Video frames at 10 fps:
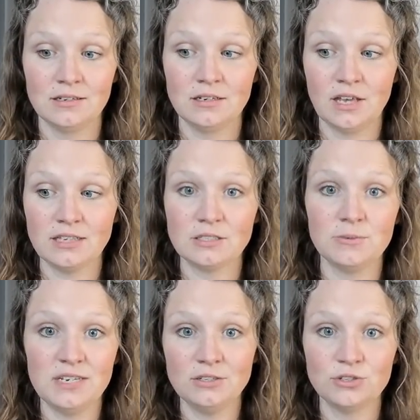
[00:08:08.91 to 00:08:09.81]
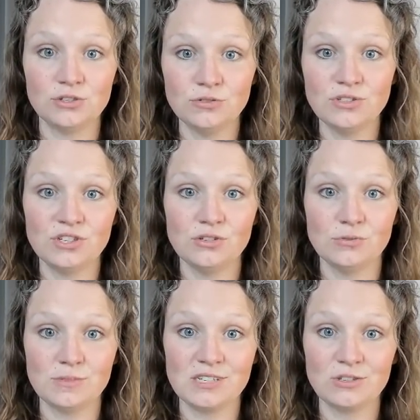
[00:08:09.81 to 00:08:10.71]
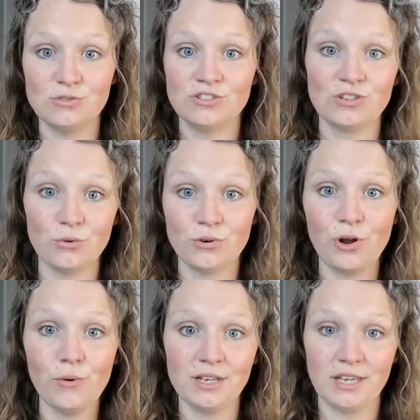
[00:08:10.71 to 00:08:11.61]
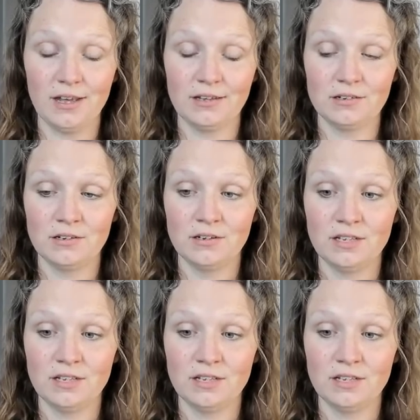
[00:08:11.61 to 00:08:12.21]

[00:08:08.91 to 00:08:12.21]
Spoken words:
It has to be introduced to you because you just don't know it yet.